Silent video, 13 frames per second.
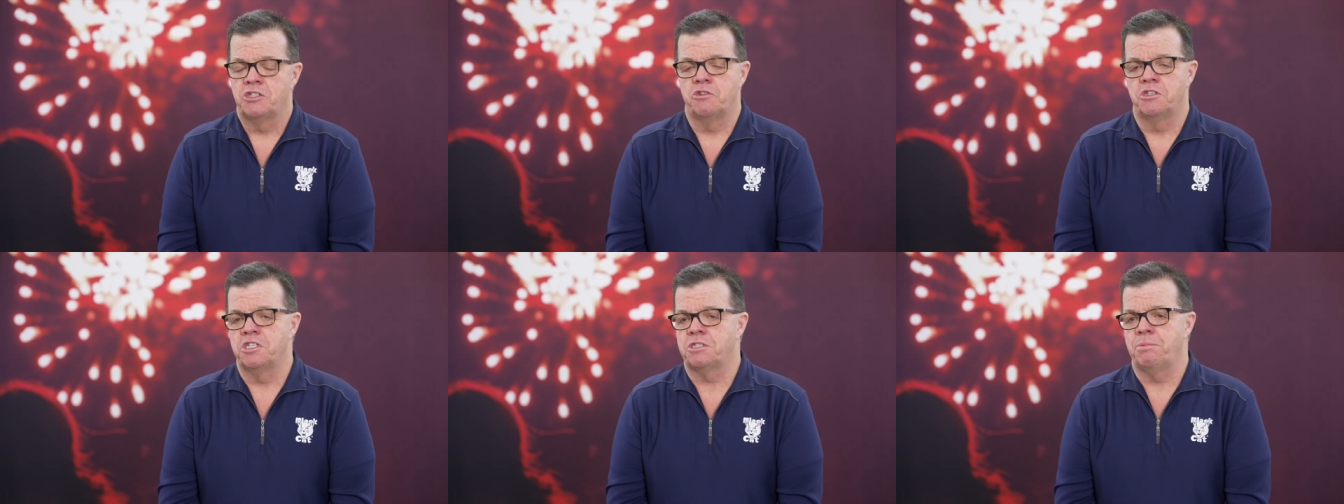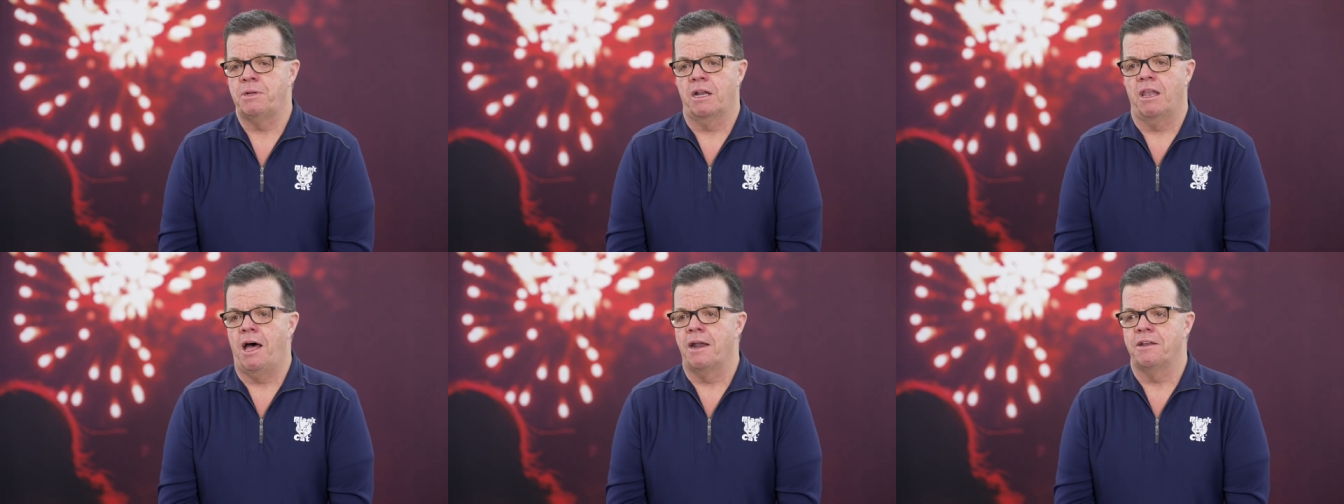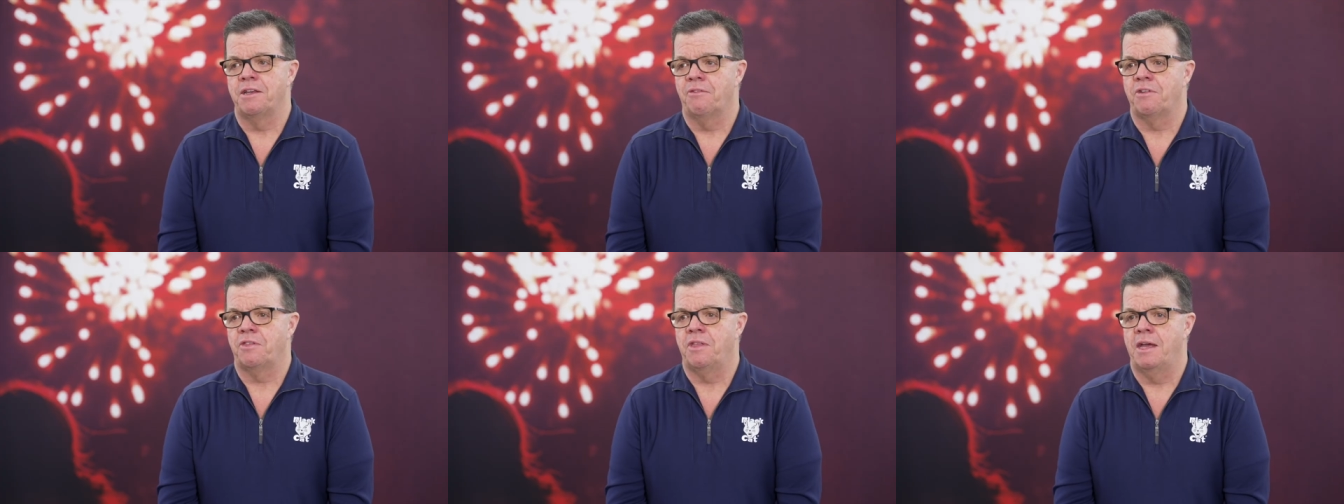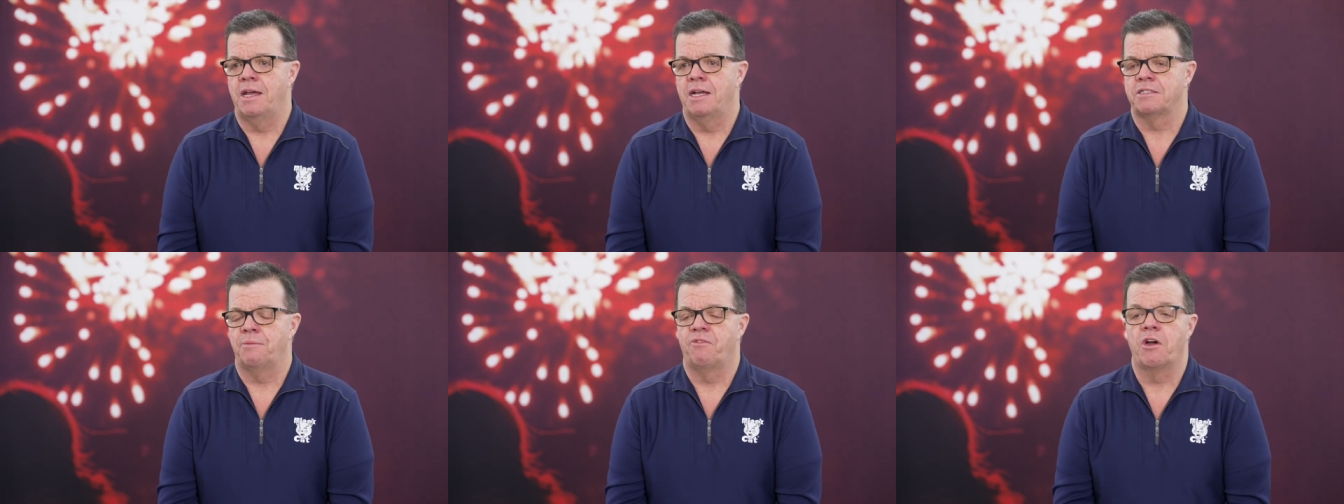so there's just been a lot of different
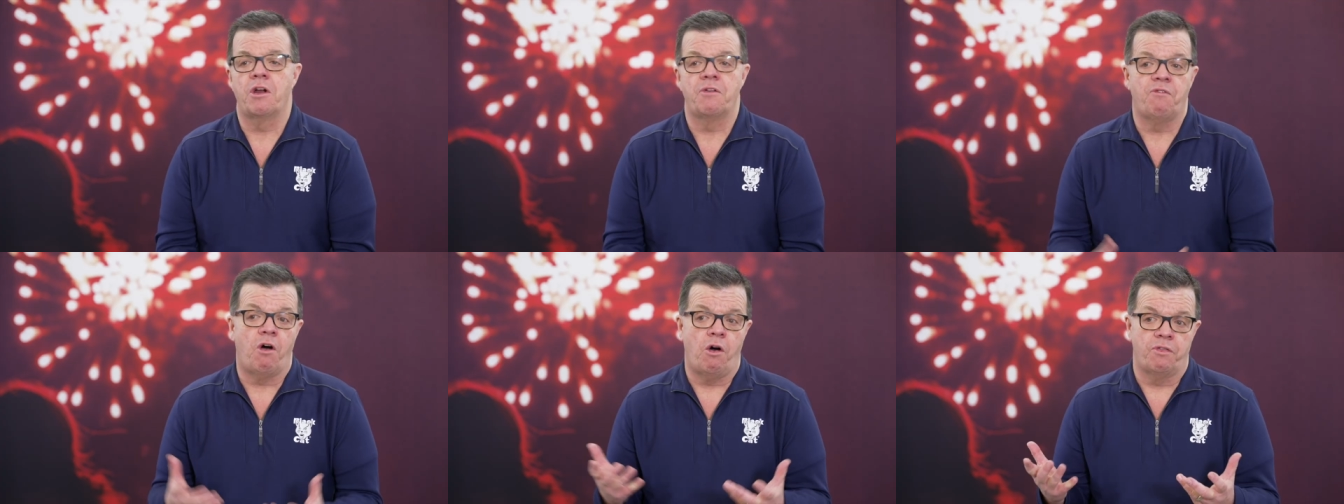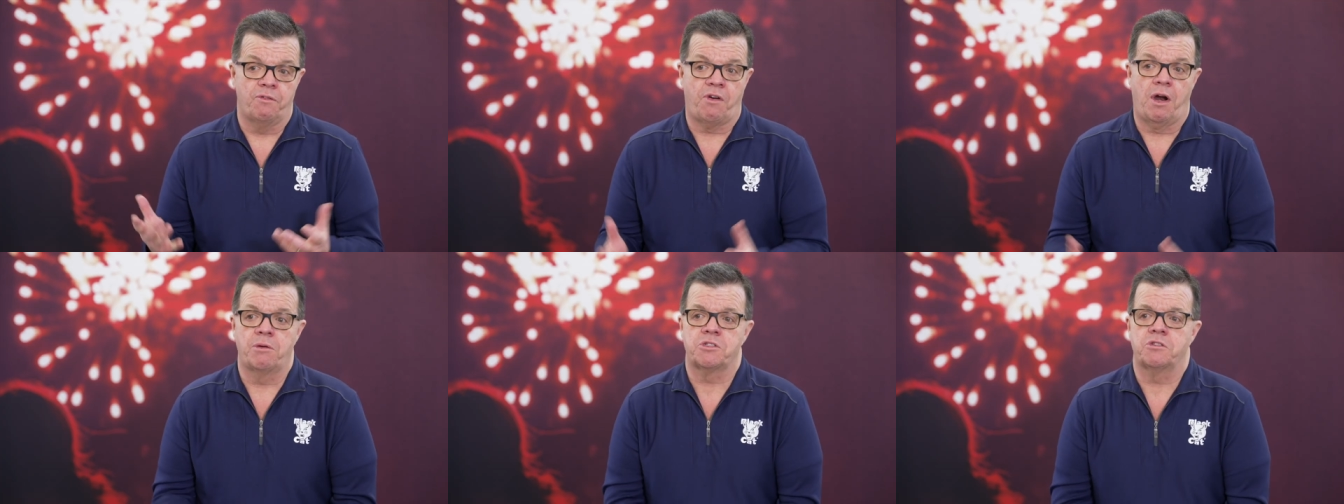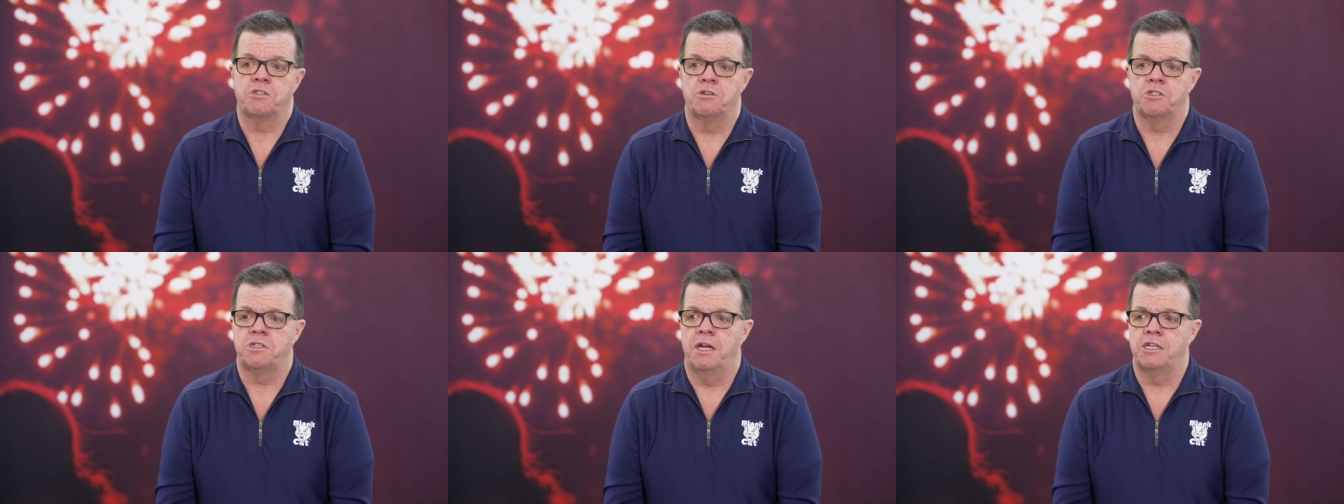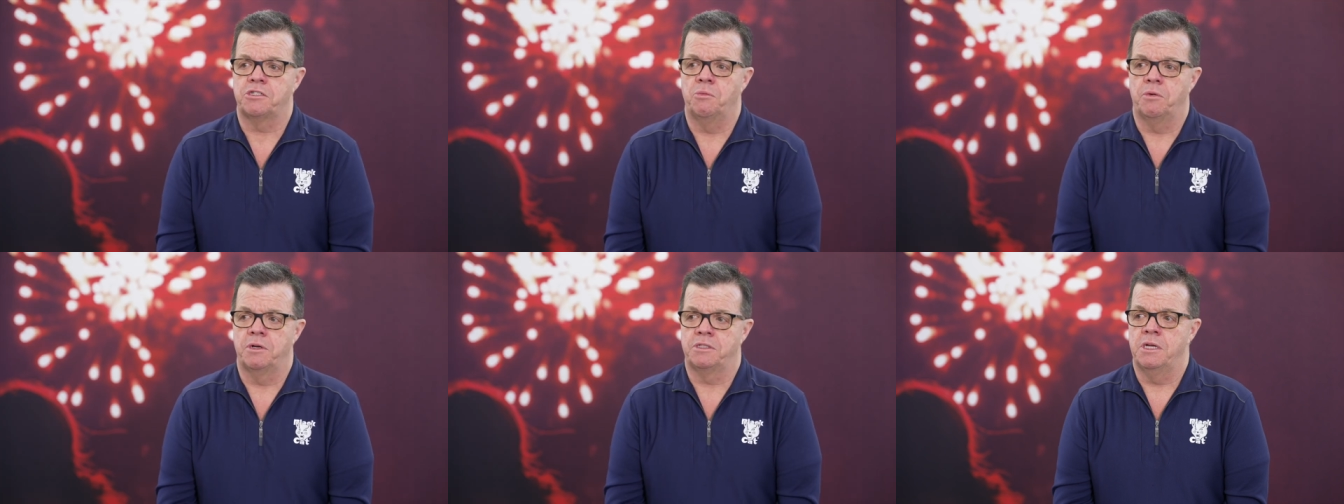things. I'm very involved in the Fireworks
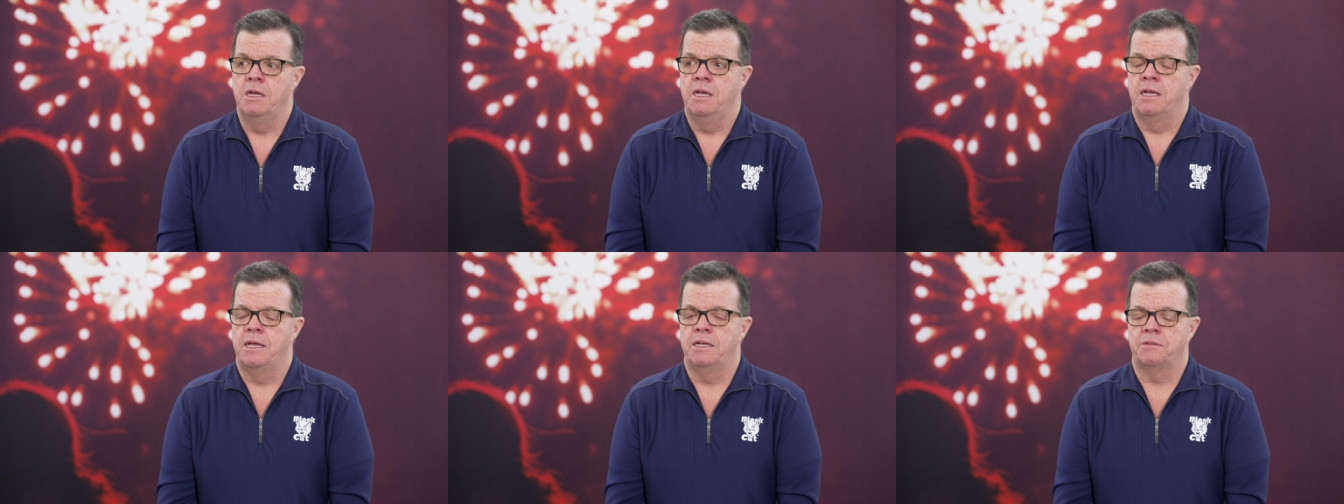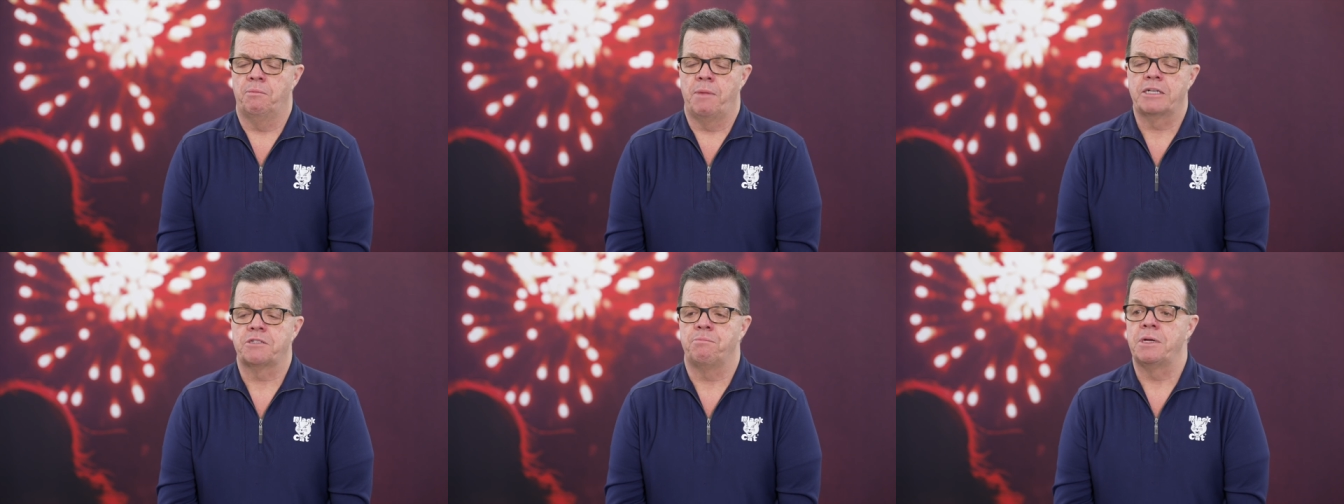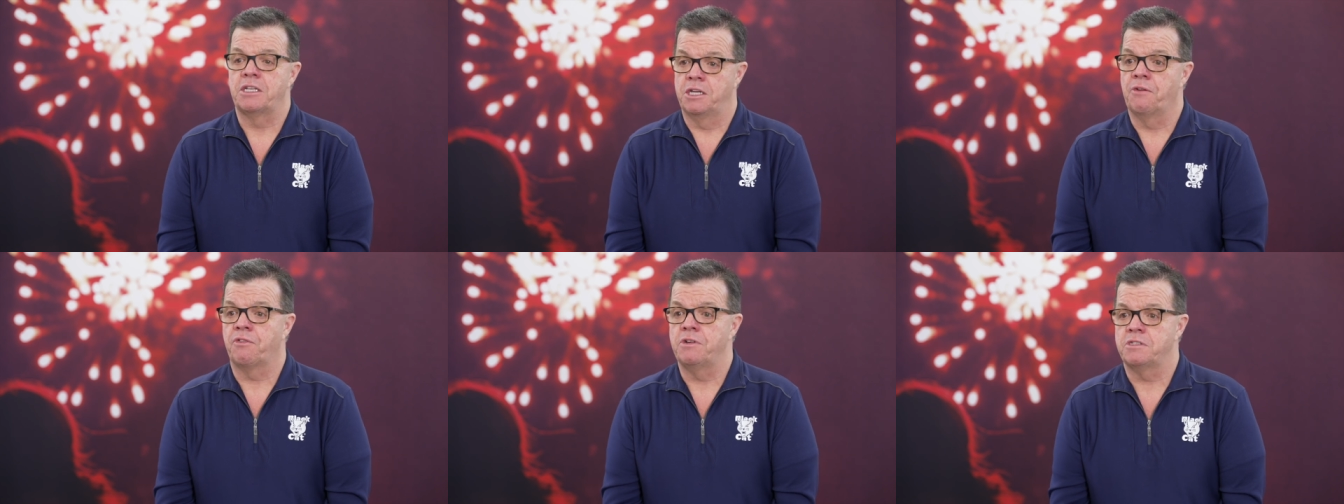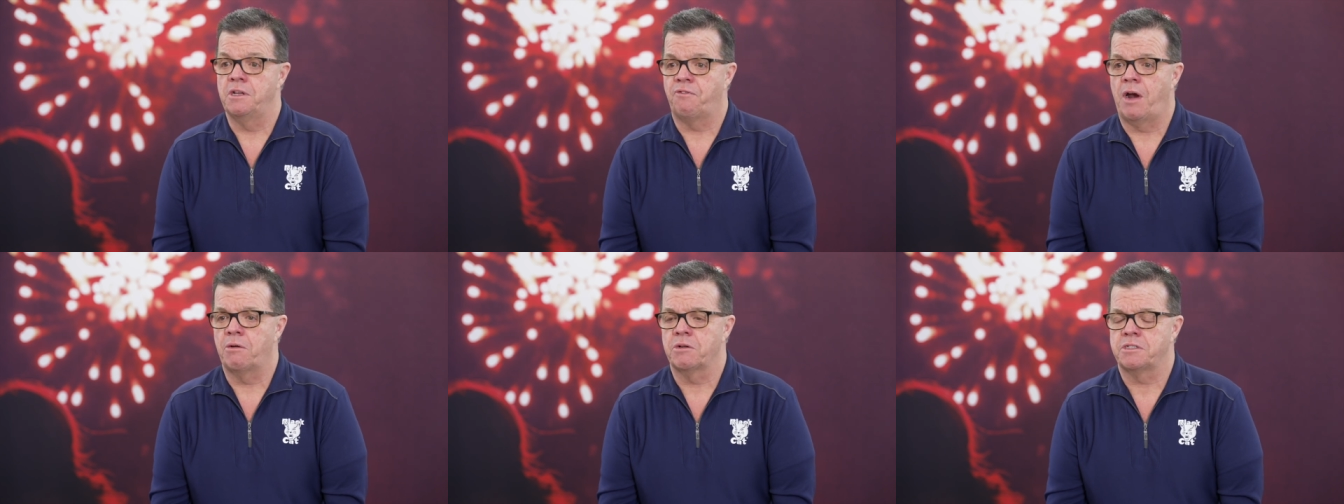Association, which makes a big difference in the
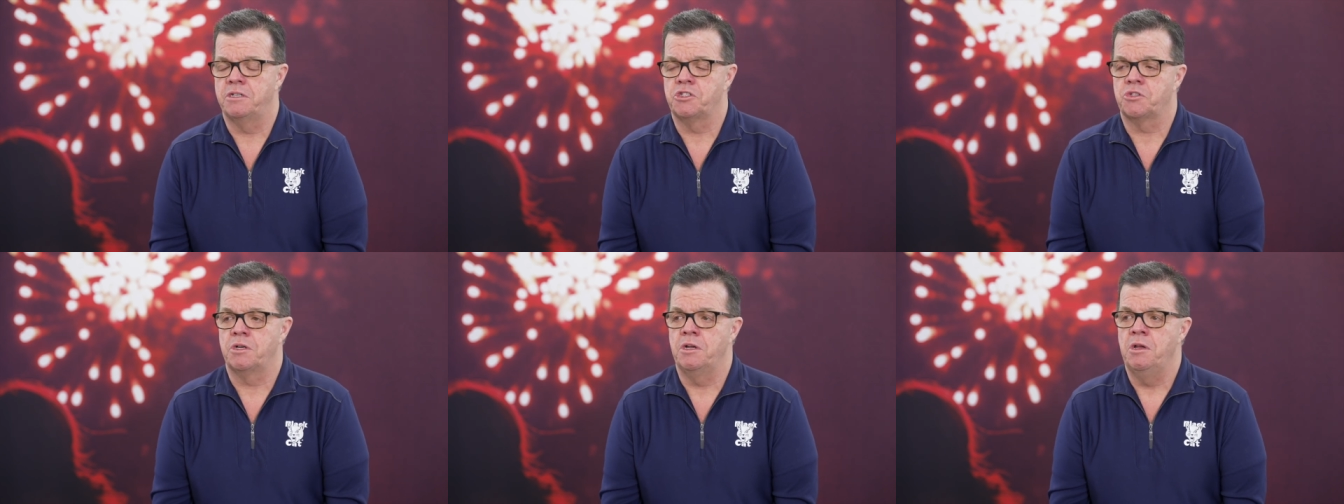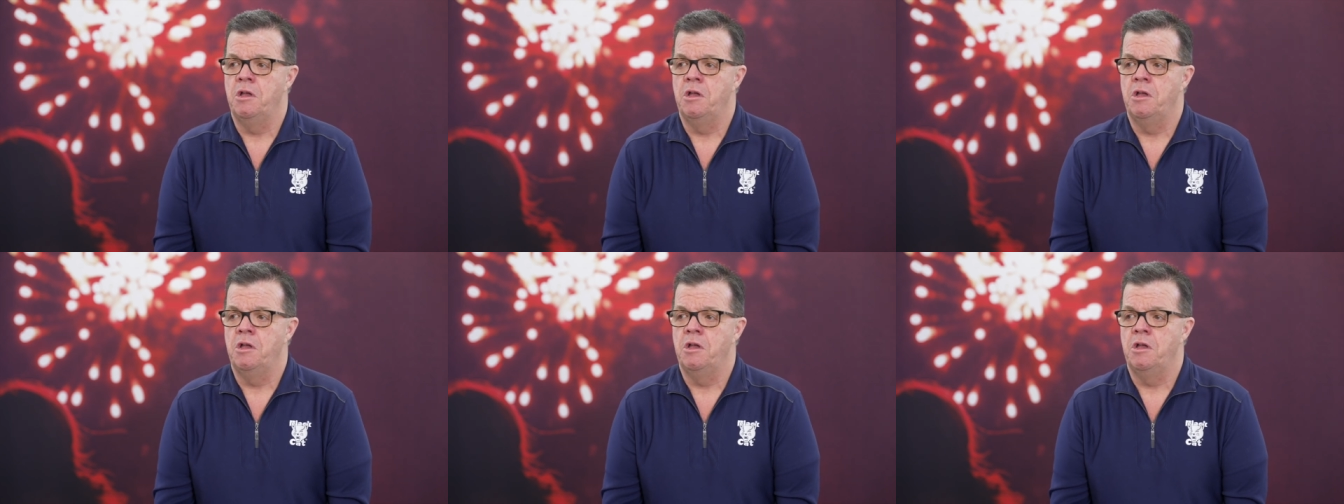fireworks industry,